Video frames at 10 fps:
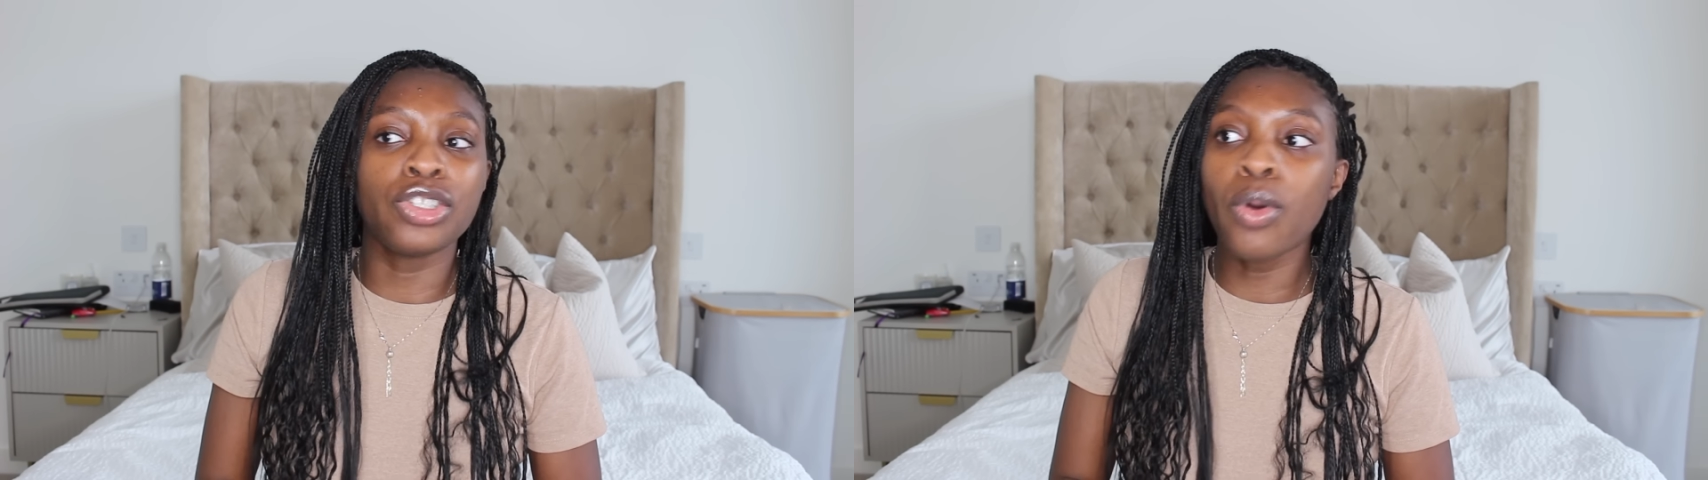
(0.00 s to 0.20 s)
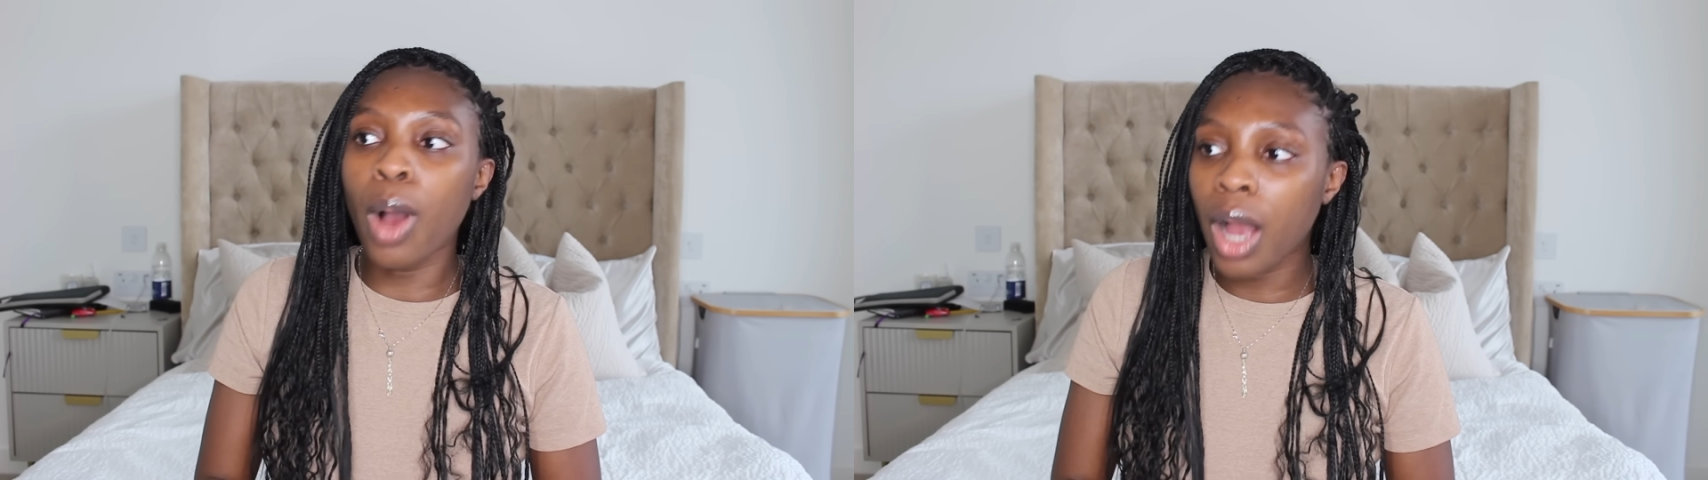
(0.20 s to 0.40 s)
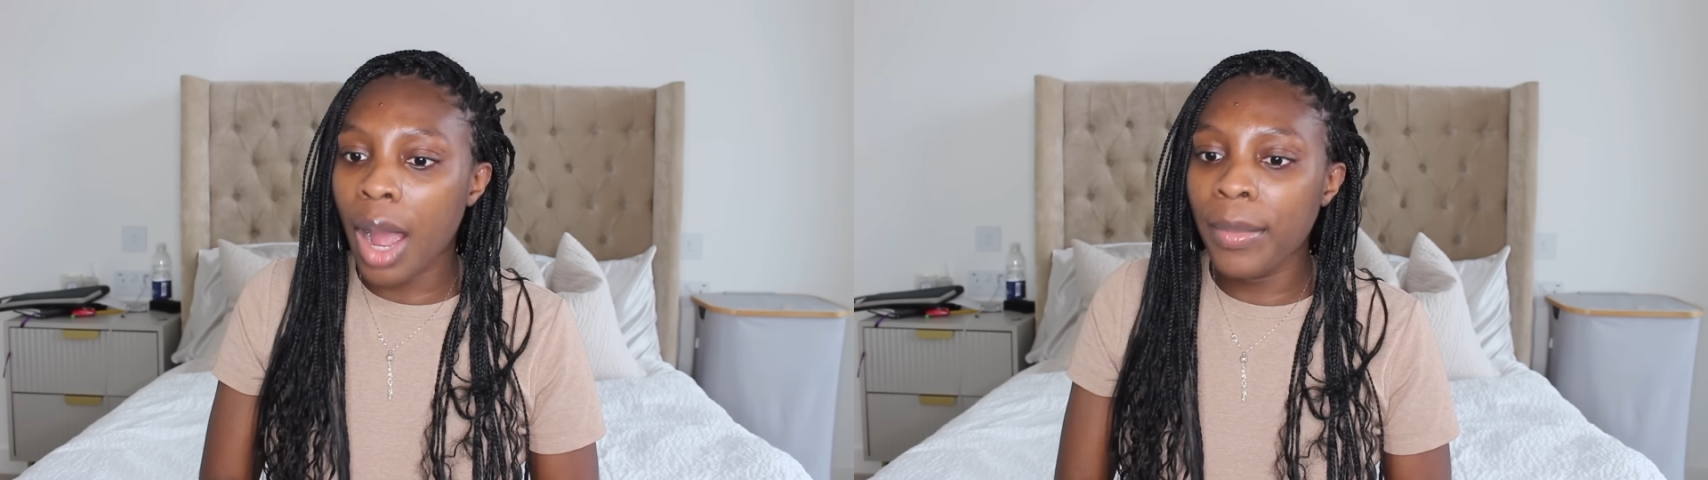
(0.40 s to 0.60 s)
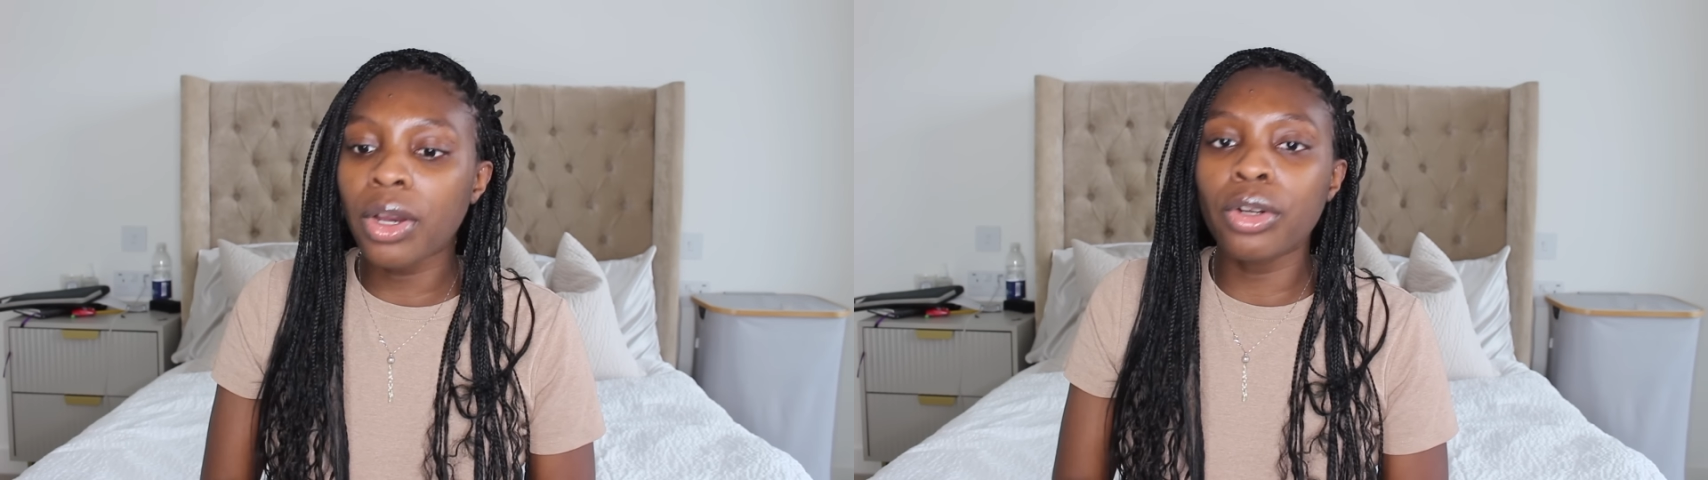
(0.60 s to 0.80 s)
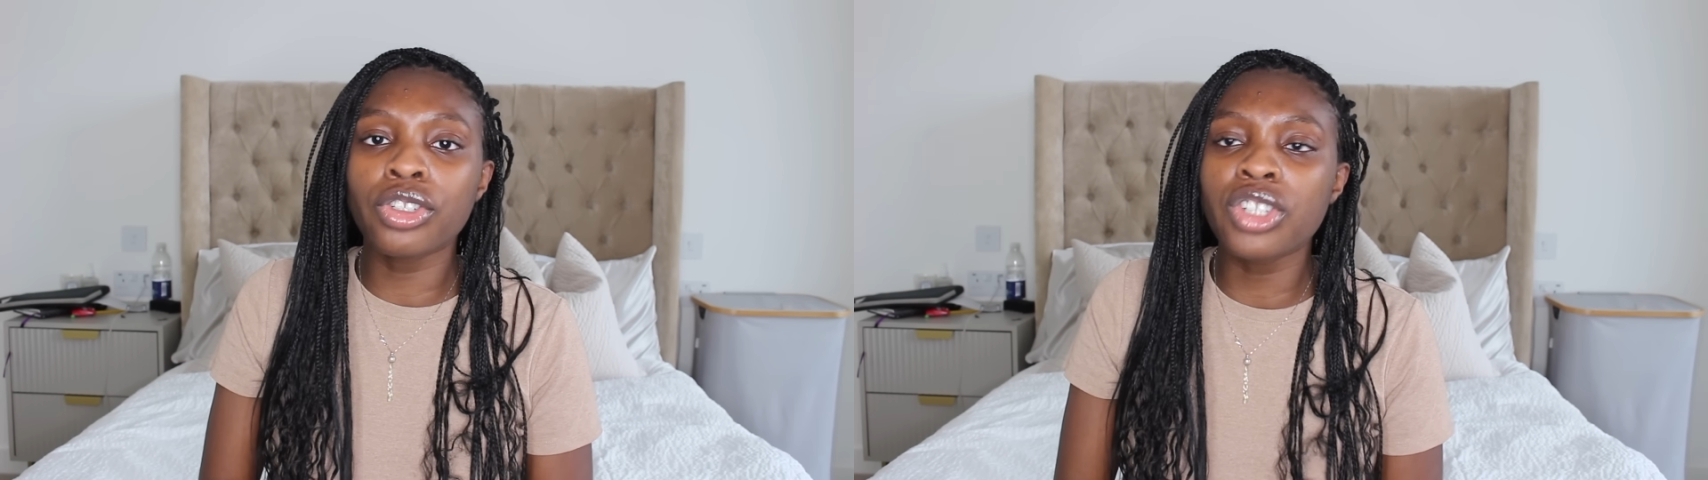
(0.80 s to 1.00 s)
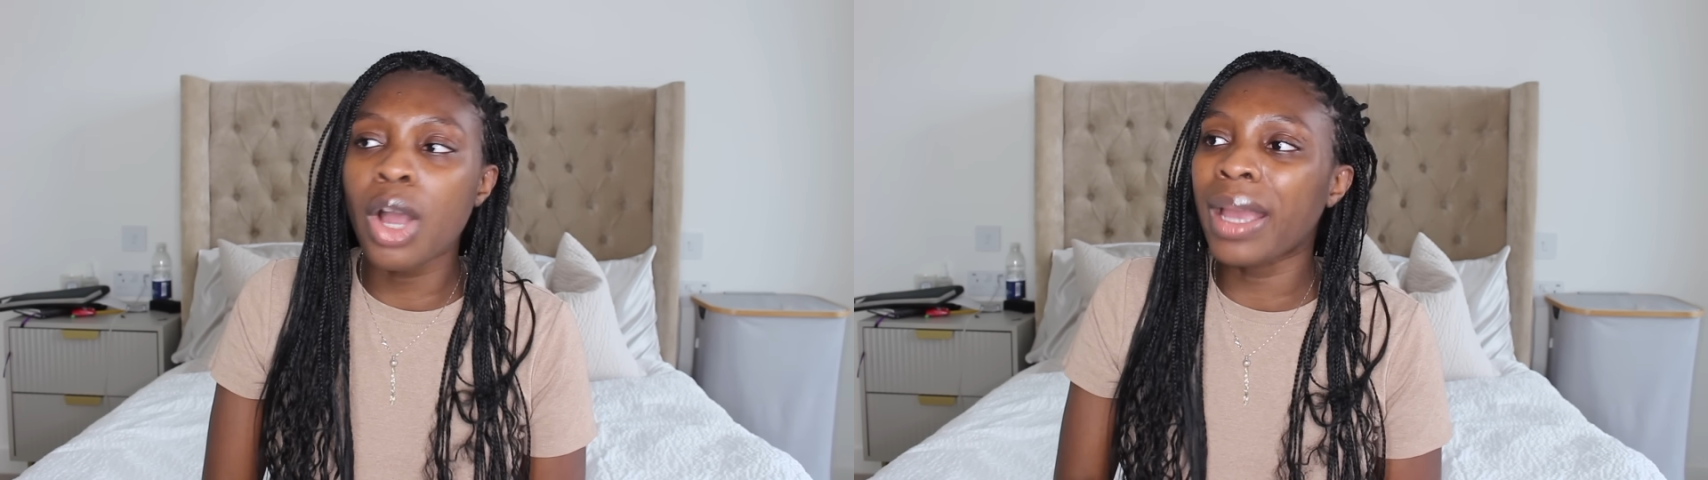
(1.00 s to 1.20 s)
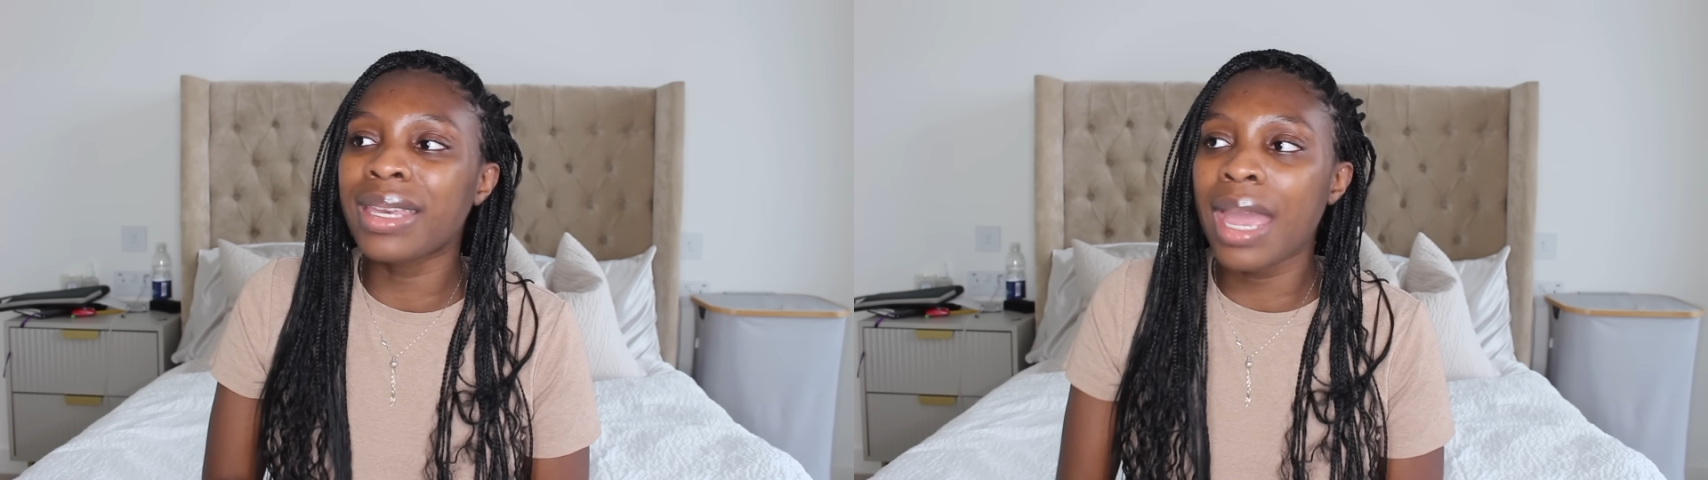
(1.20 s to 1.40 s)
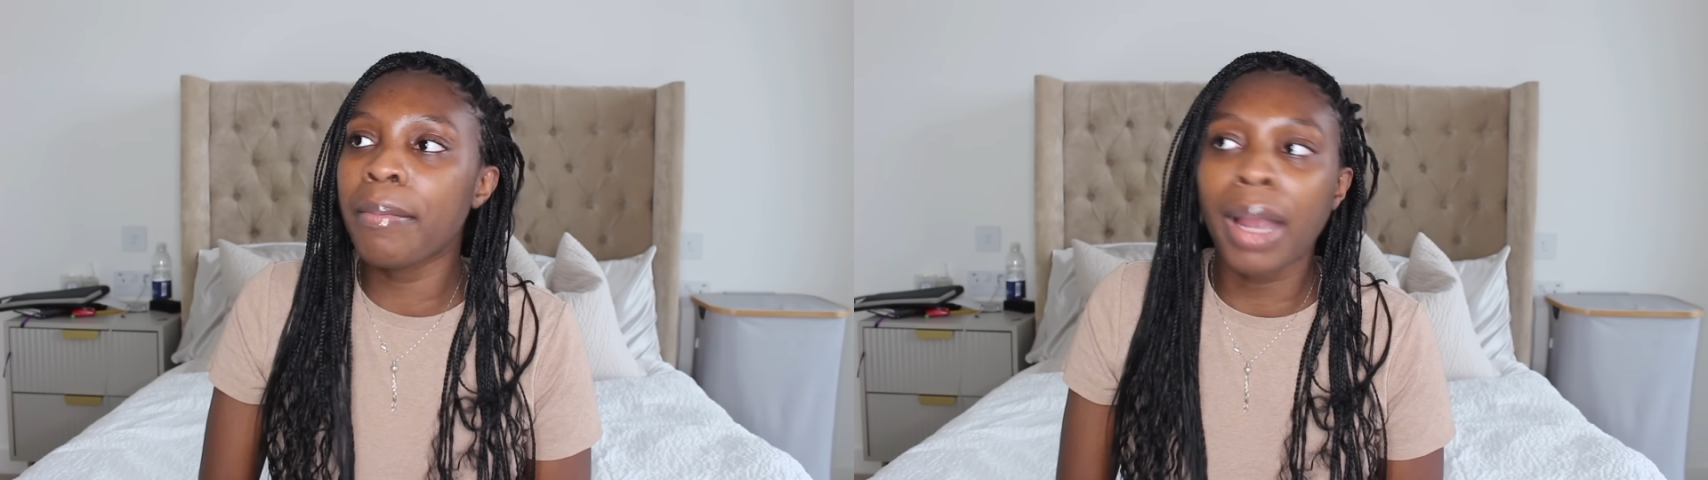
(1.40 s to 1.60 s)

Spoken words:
You are coming on a show and getting